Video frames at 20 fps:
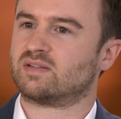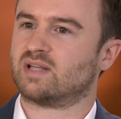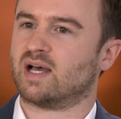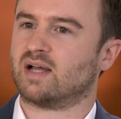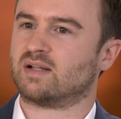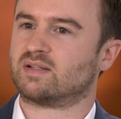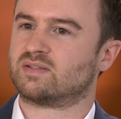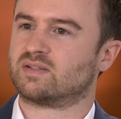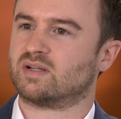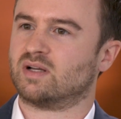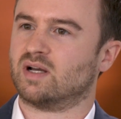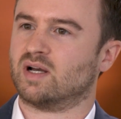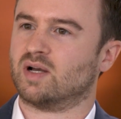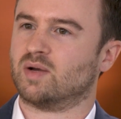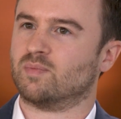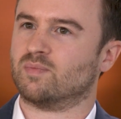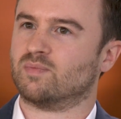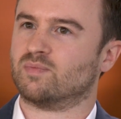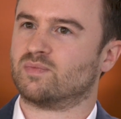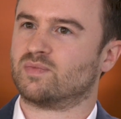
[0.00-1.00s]
that
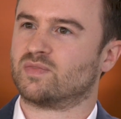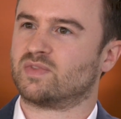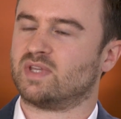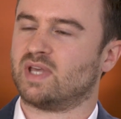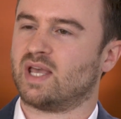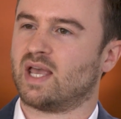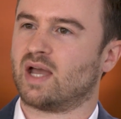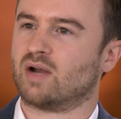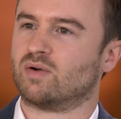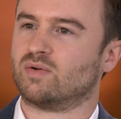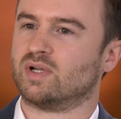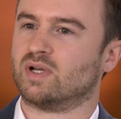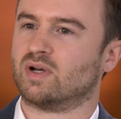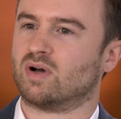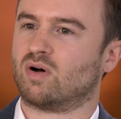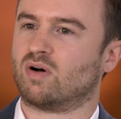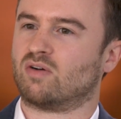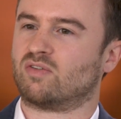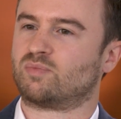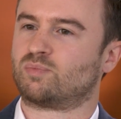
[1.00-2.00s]
the area
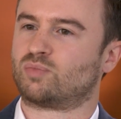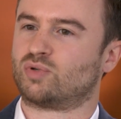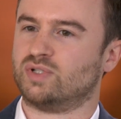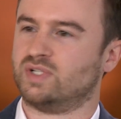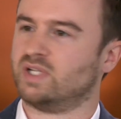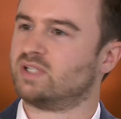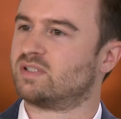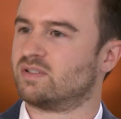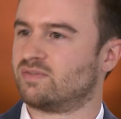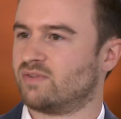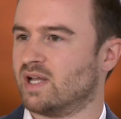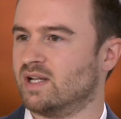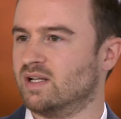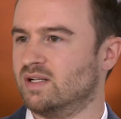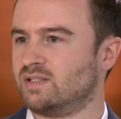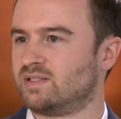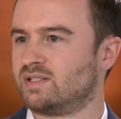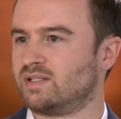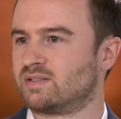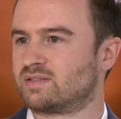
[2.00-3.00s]
of predictive
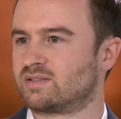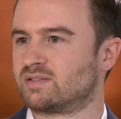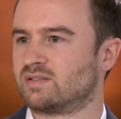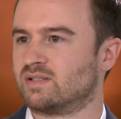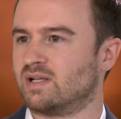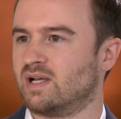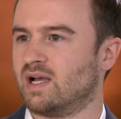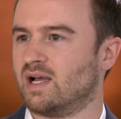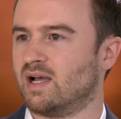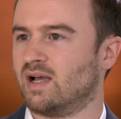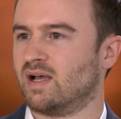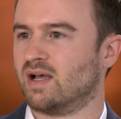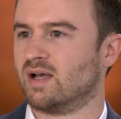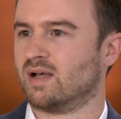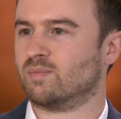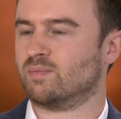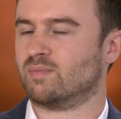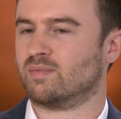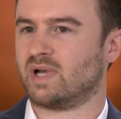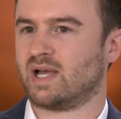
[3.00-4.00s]
analytics
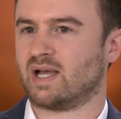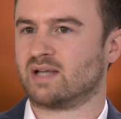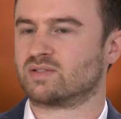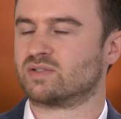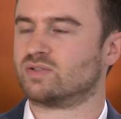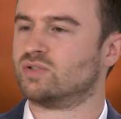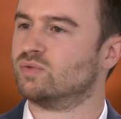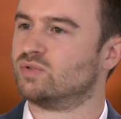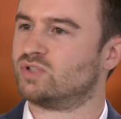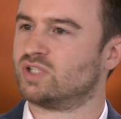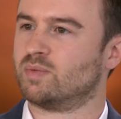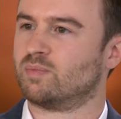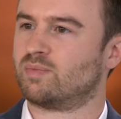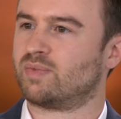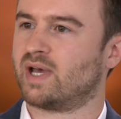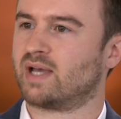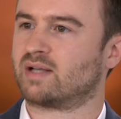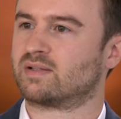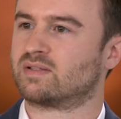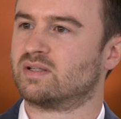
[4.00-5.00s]
has a huge
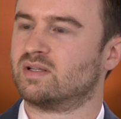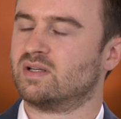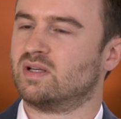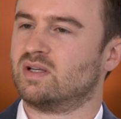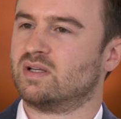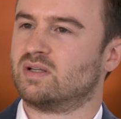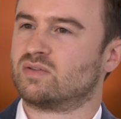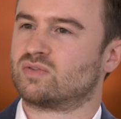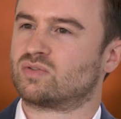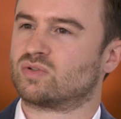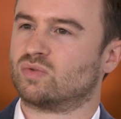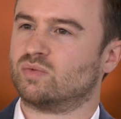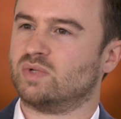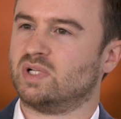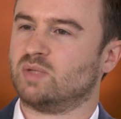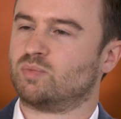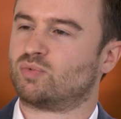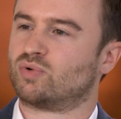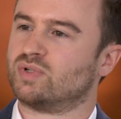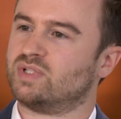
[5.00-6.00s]
impact. So
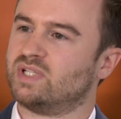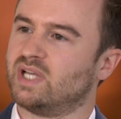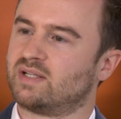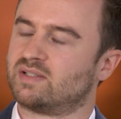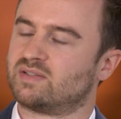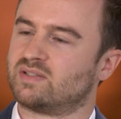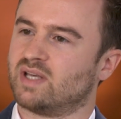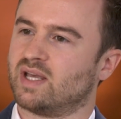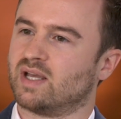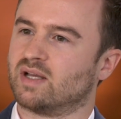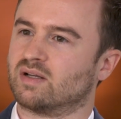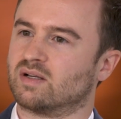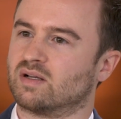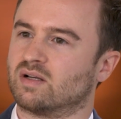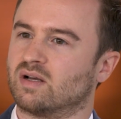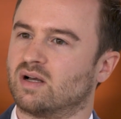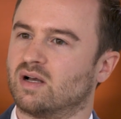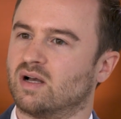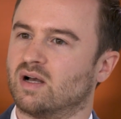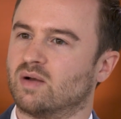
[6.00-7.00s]
really predicting
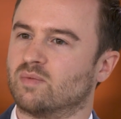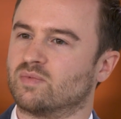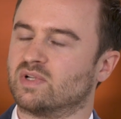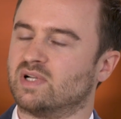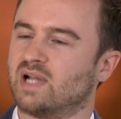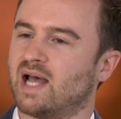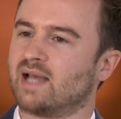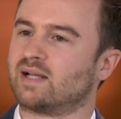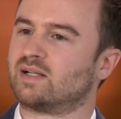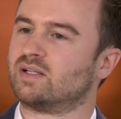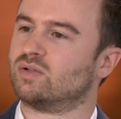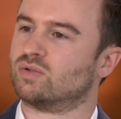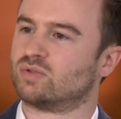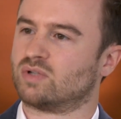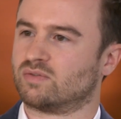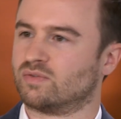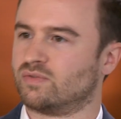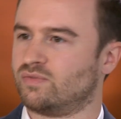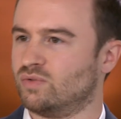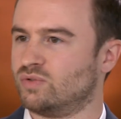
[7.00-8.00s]
the likelihood
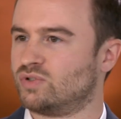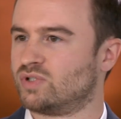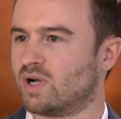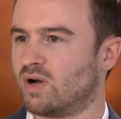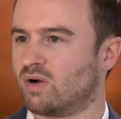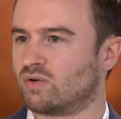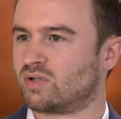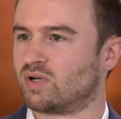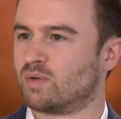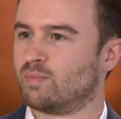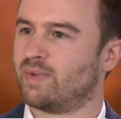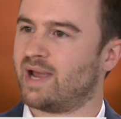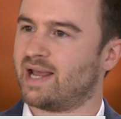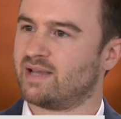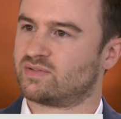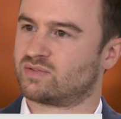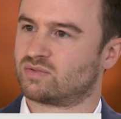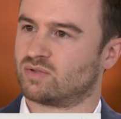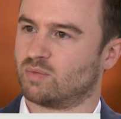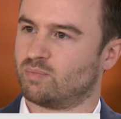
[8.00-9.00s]
of a future outcome
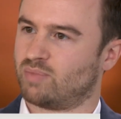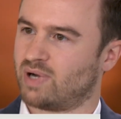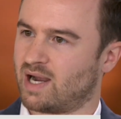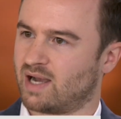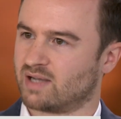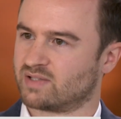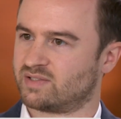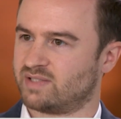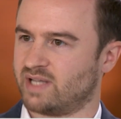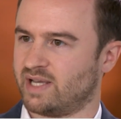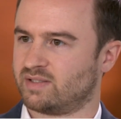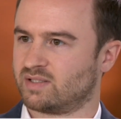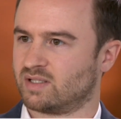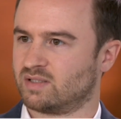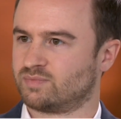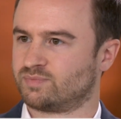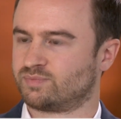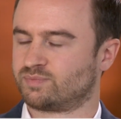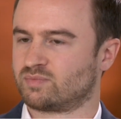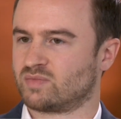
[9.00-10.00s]
based on past
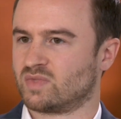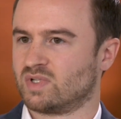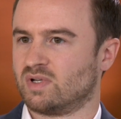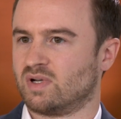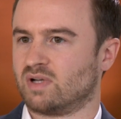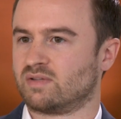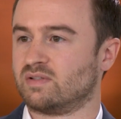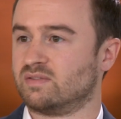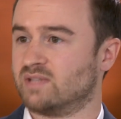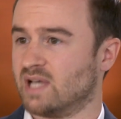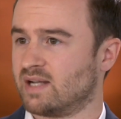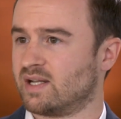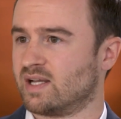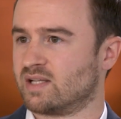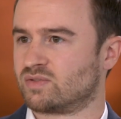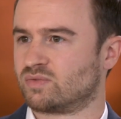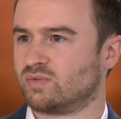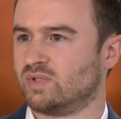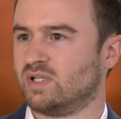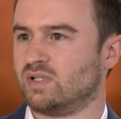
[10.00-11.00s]
data. I think that
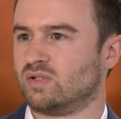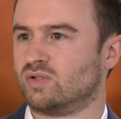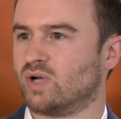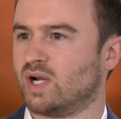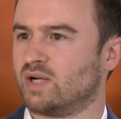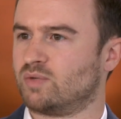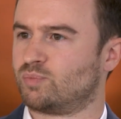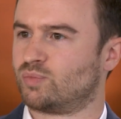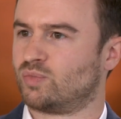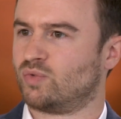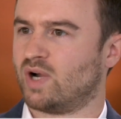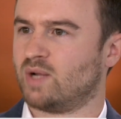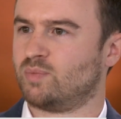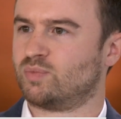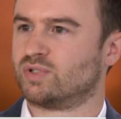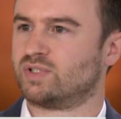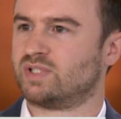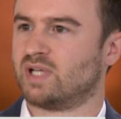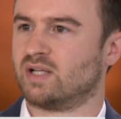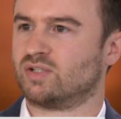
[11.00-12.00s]
has really great
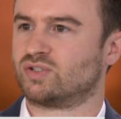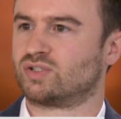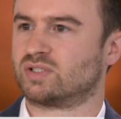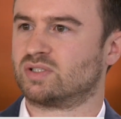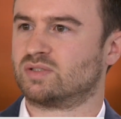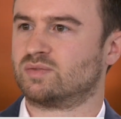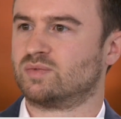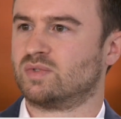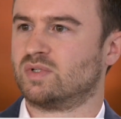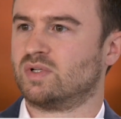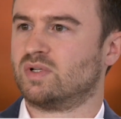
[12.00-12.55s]
potential.